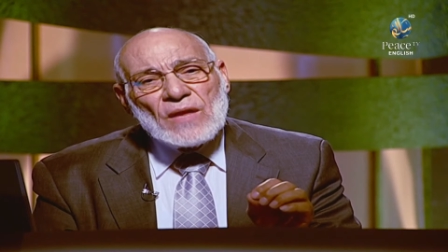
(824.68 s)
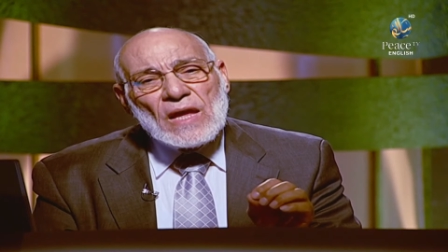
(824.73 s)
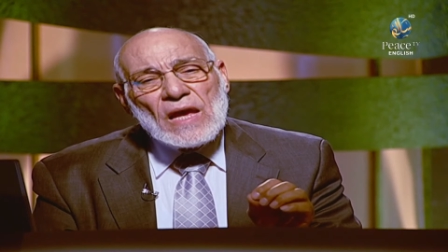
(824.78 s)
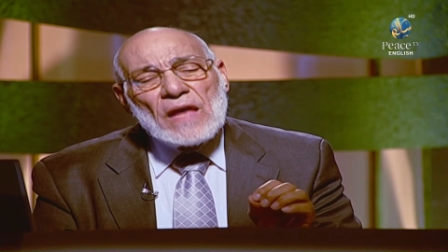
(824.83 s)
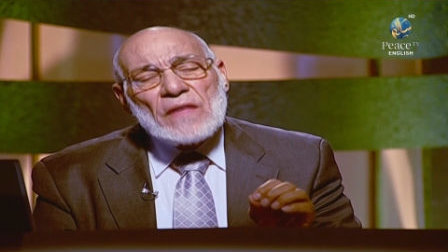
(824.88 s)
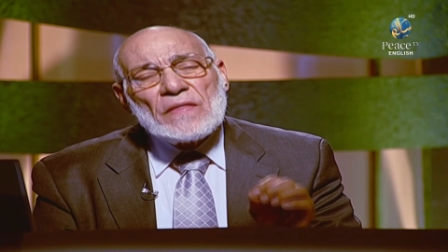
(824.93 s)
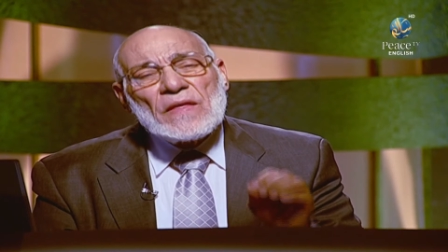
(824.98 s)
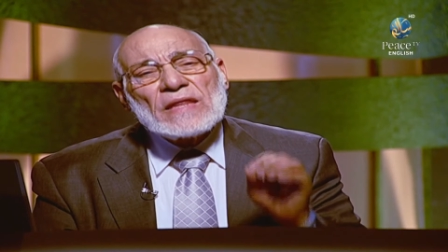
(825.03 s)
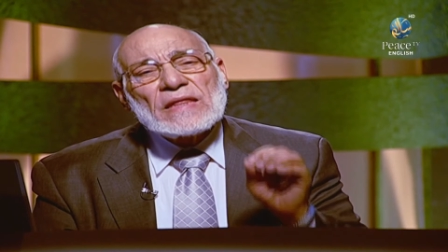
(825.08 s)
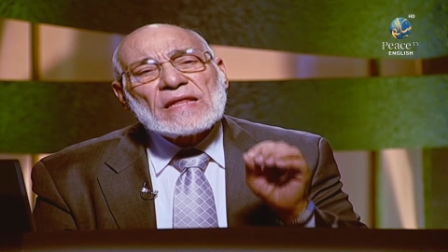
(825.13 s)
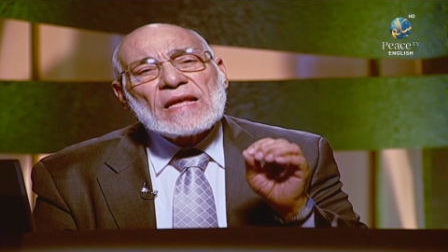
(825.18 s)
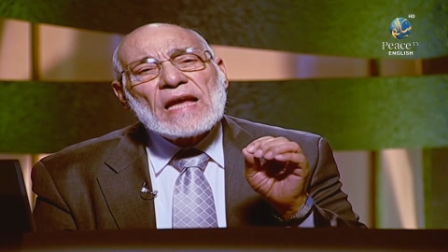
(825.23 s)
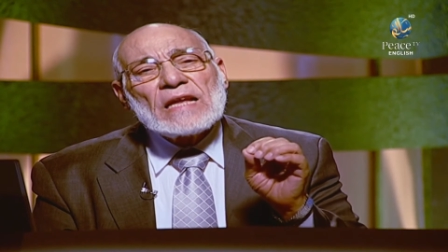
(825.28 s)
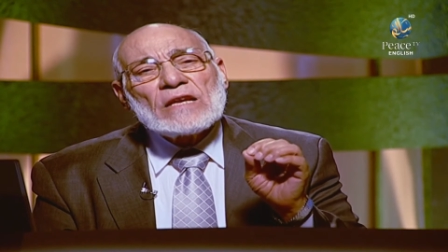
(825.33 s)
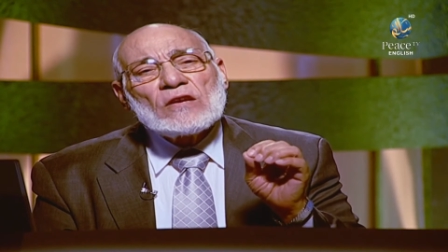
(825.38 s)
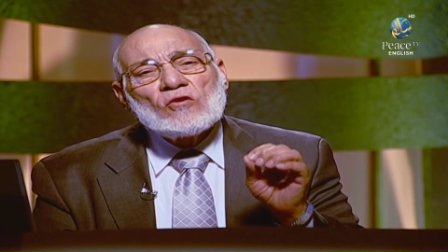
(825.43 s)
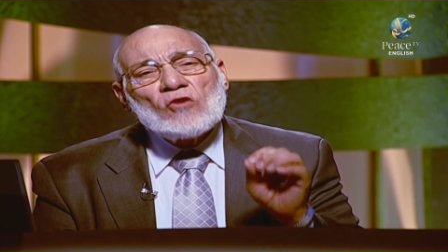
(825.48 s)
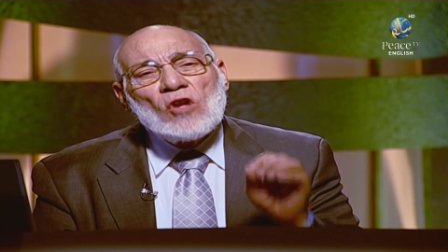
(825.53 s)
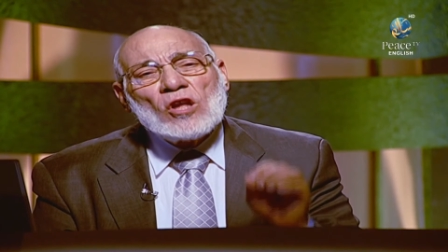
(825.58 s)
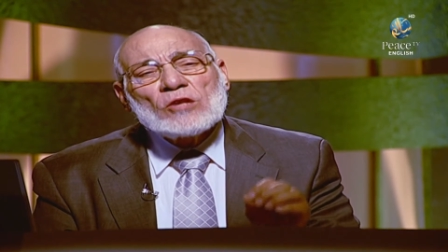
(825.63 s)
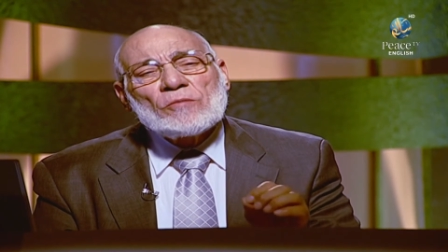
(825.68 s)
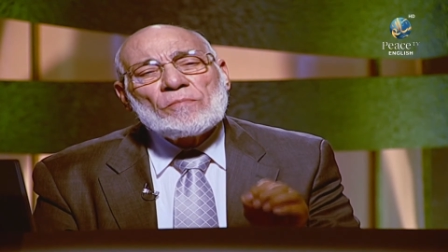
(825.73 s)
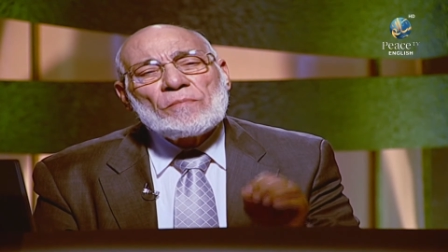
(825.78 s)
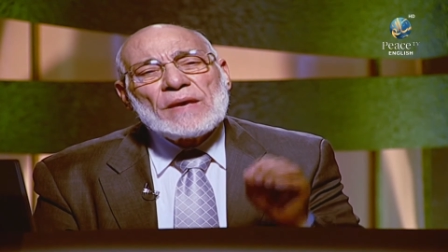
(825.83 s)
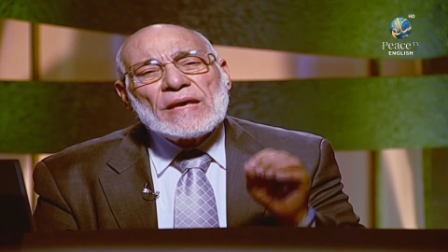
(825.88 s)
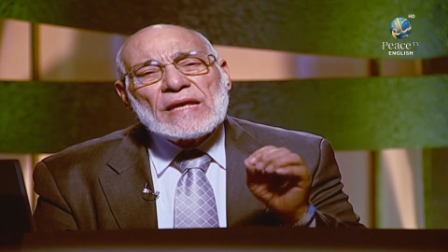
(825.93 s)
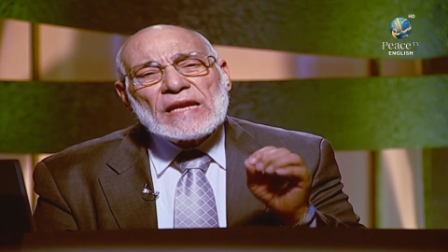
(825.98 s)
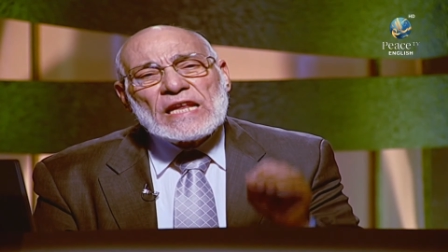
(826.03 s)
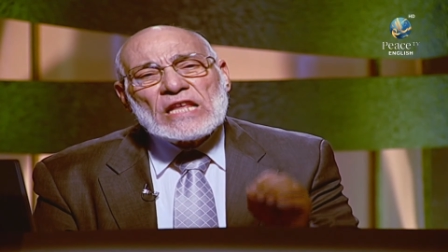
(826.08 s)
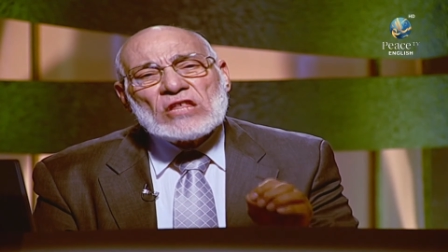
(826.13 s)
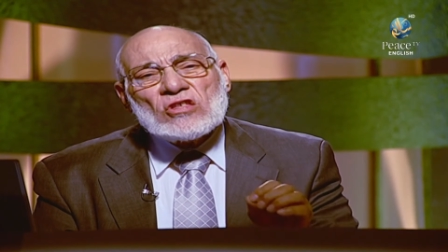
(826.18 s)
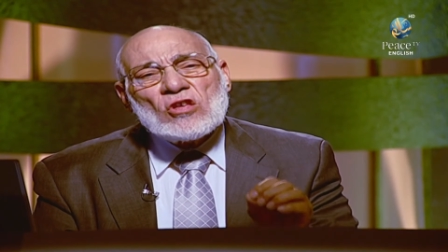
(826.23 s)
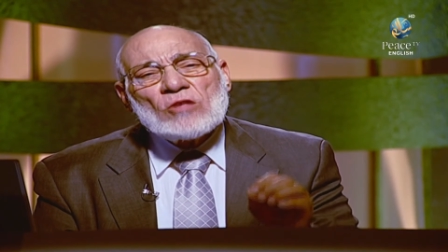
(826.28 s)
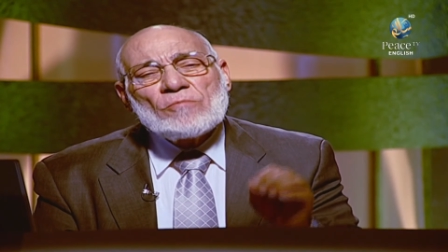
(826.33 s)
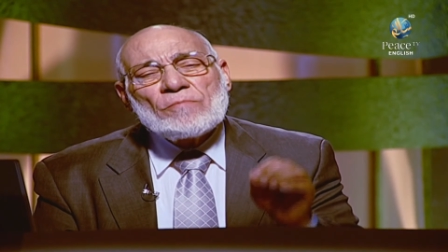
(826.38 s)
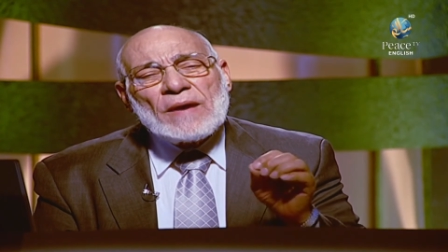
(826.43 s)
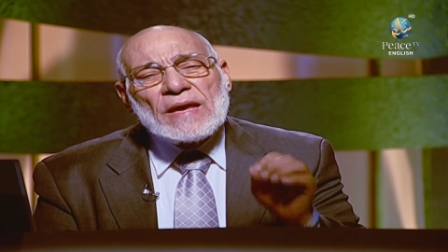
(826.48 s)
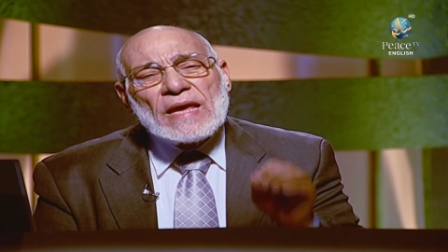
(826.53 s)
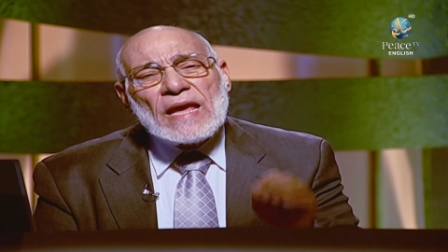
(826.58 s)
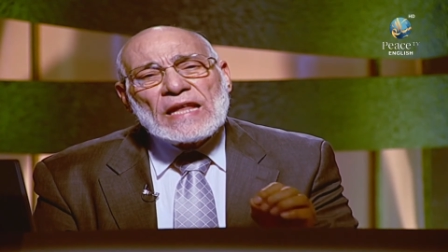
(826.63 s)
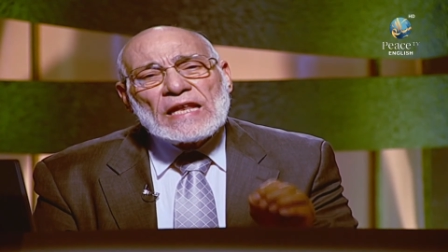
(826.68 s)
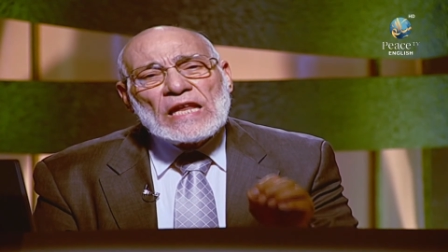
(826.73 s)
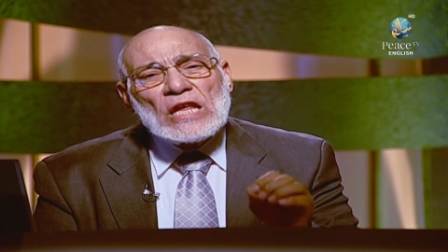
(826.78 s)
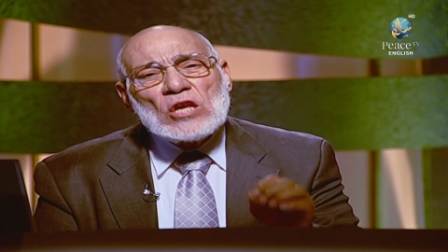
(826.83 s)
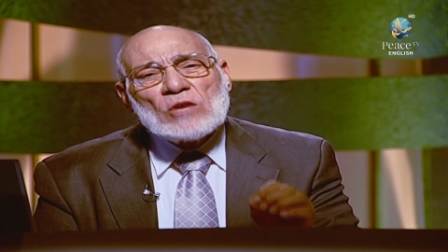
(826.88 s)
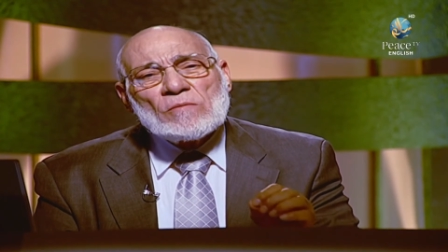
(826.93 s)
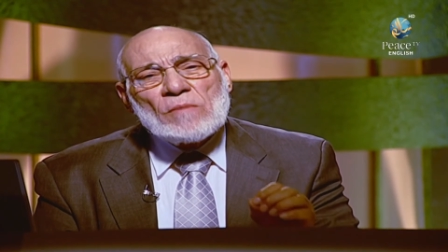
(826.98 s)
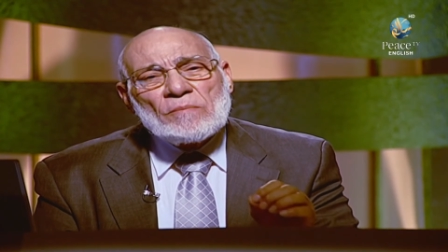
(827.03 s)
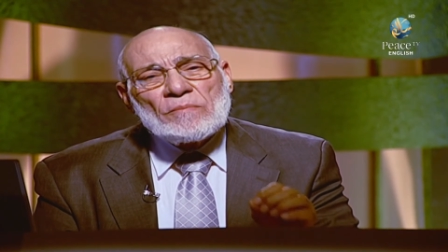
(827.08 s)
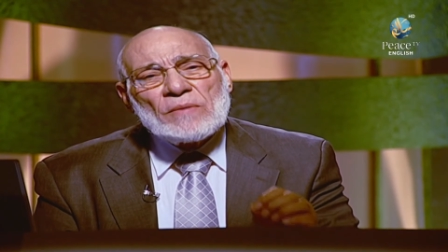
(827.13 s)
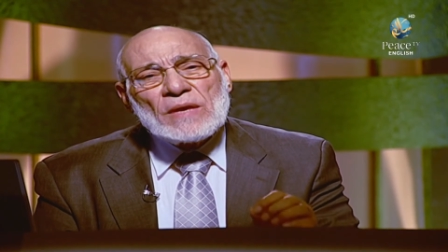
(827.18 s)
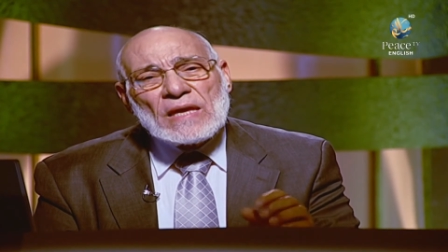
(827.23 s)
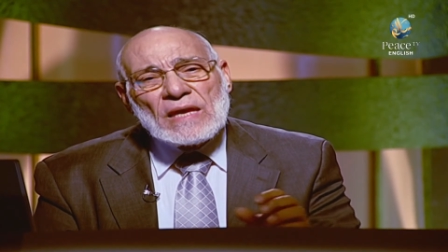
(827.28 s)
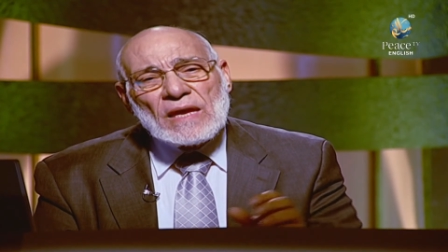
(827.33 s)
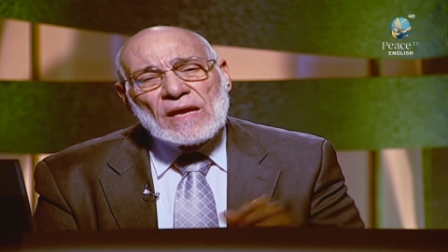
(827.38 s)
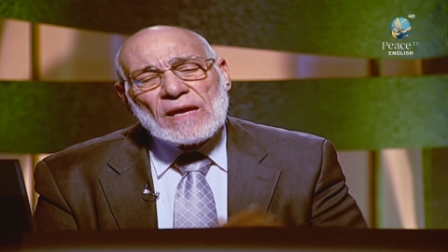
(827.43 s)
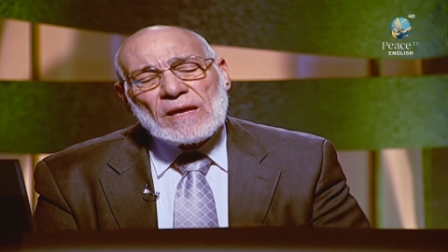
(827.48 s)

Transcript: that cannot be reached by any human being.